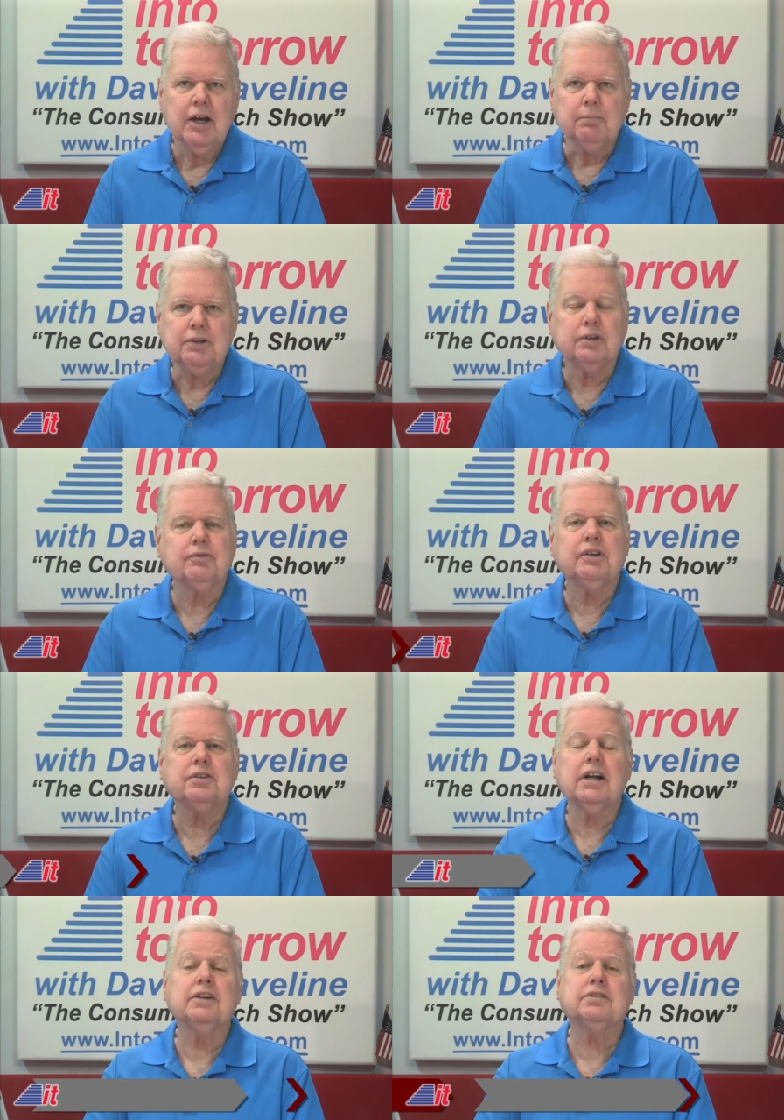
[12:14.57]
Be sure to
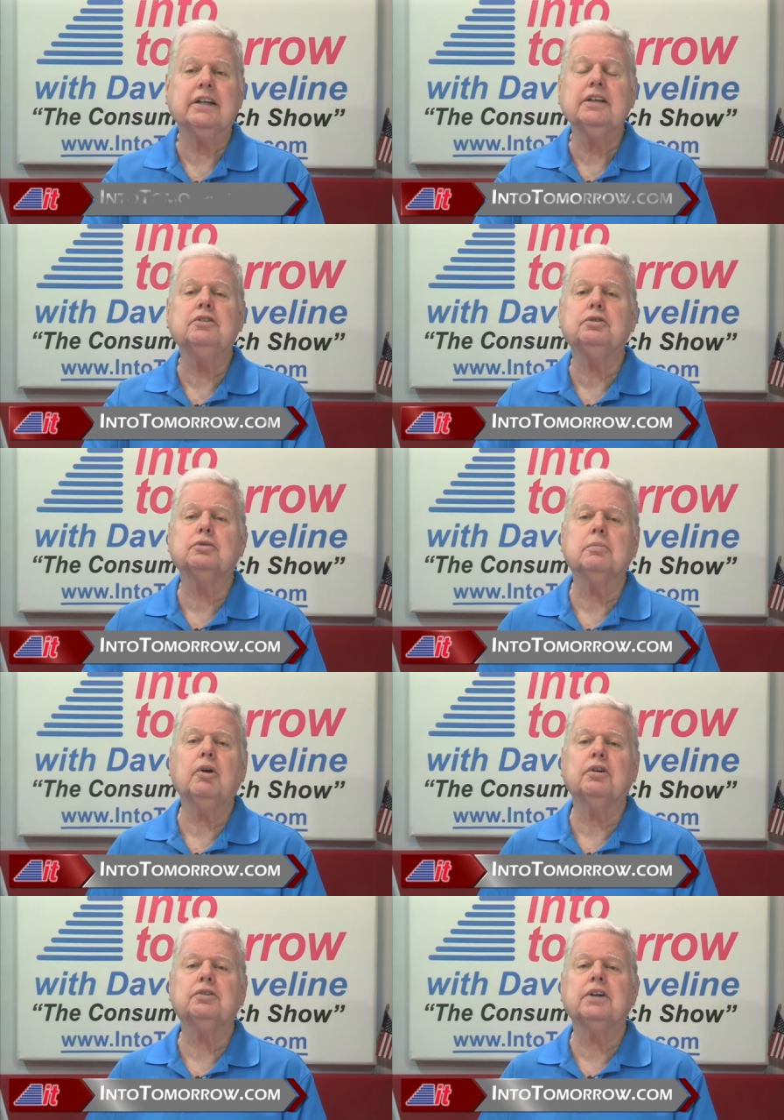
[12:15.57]
visit us at
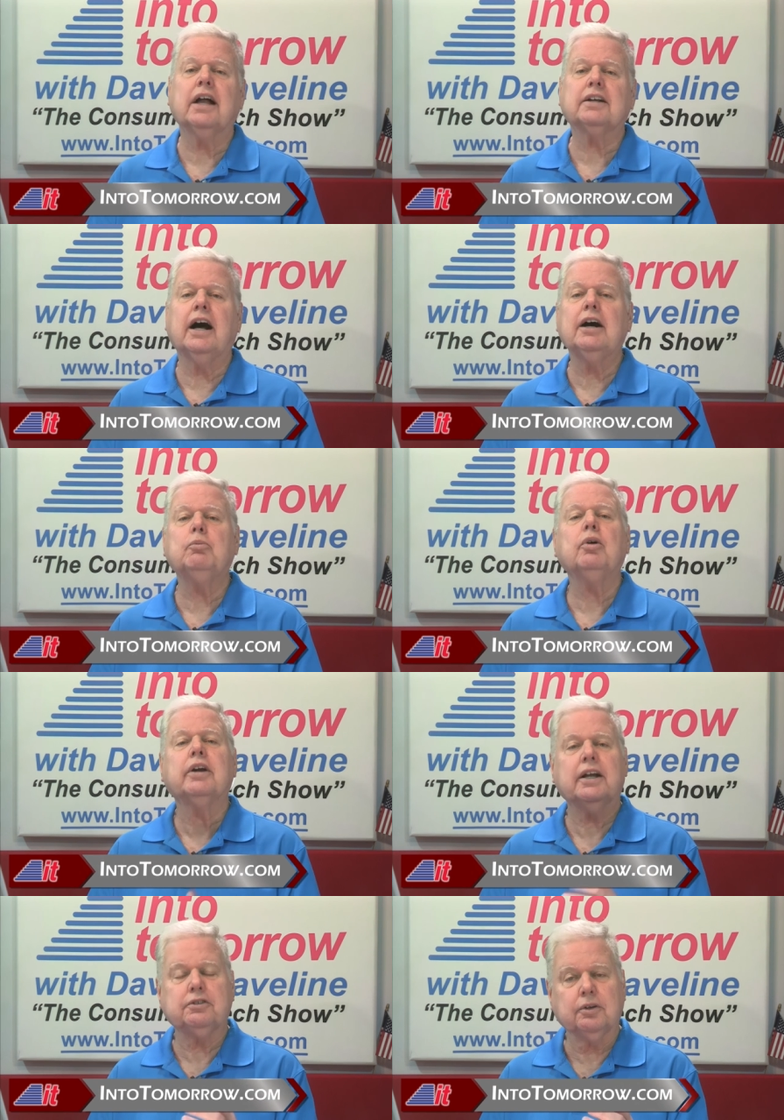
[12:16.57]
intotomorrow.com. We'll
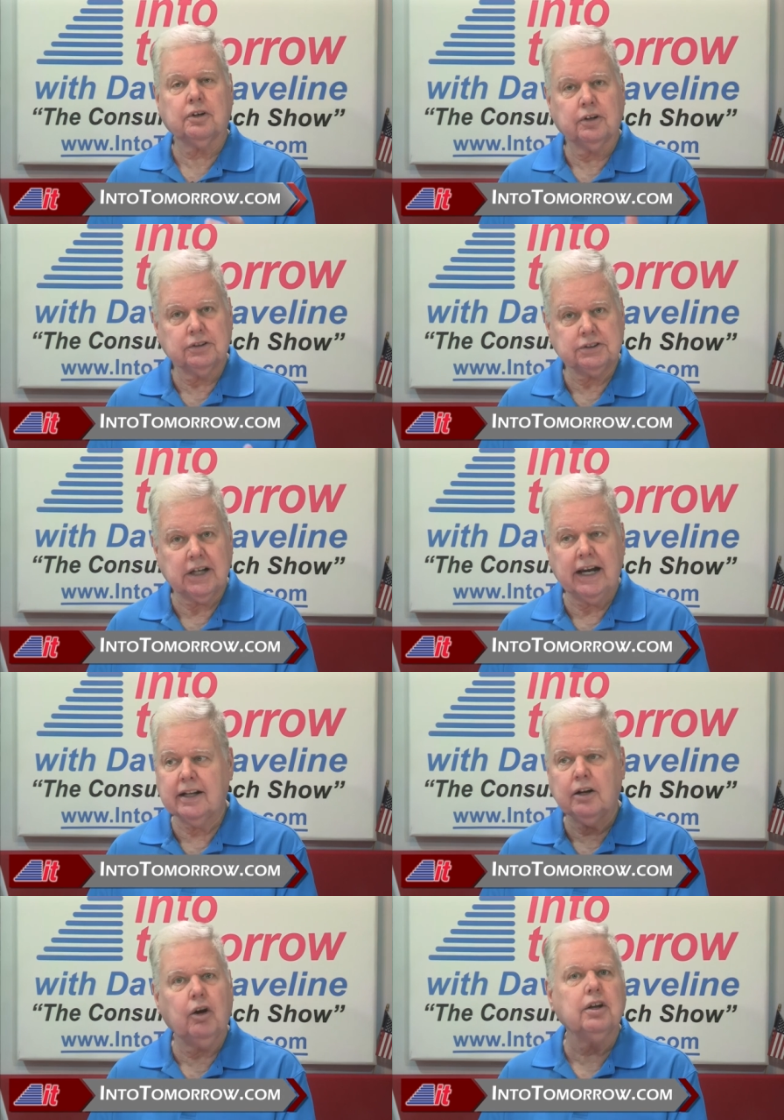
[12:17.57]
get you to her site
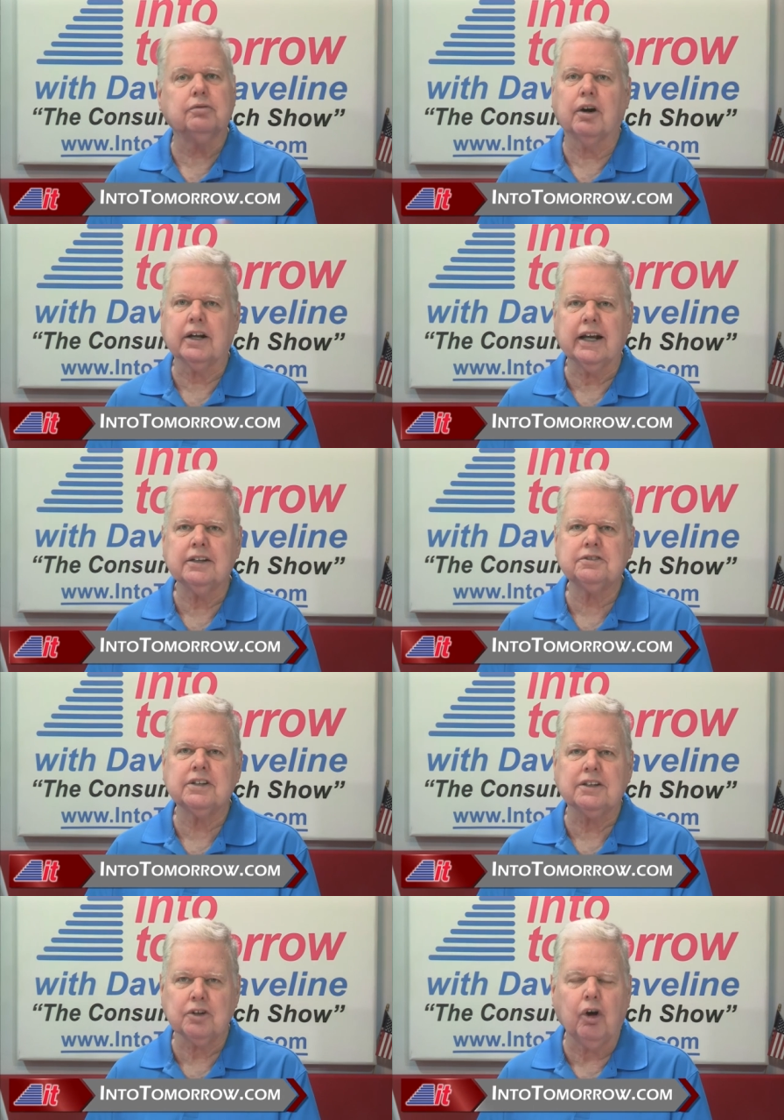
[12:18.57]
and all of our guests,
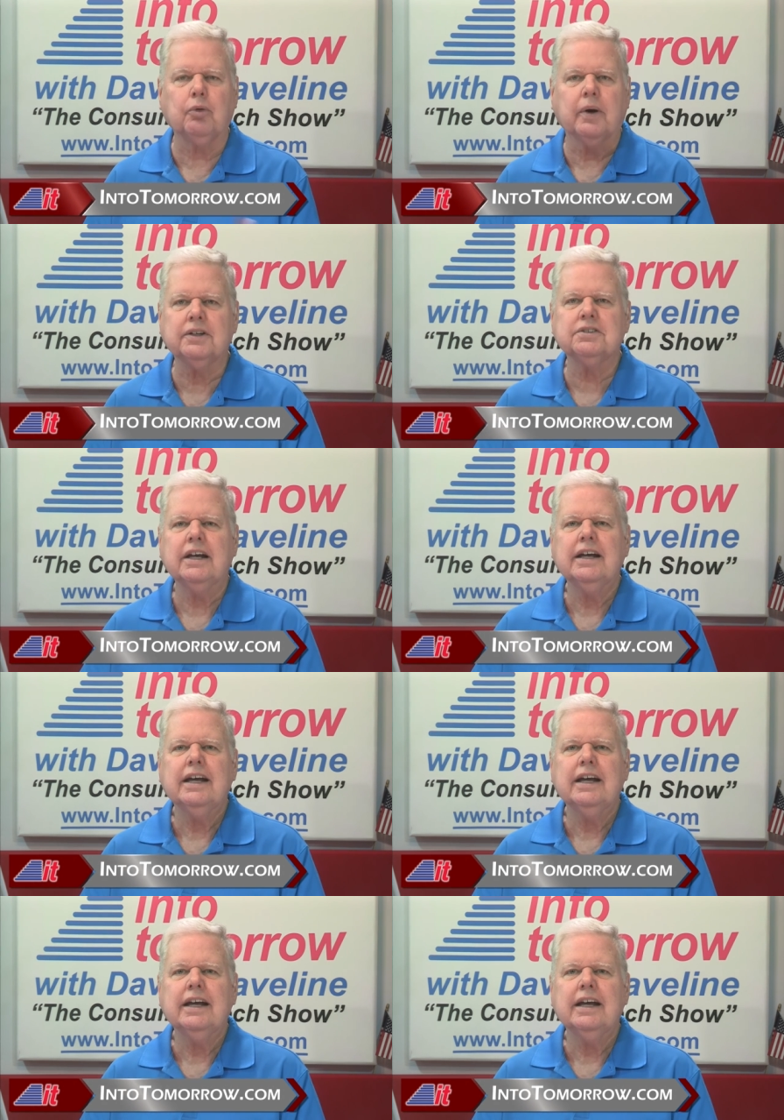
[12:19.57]
as always.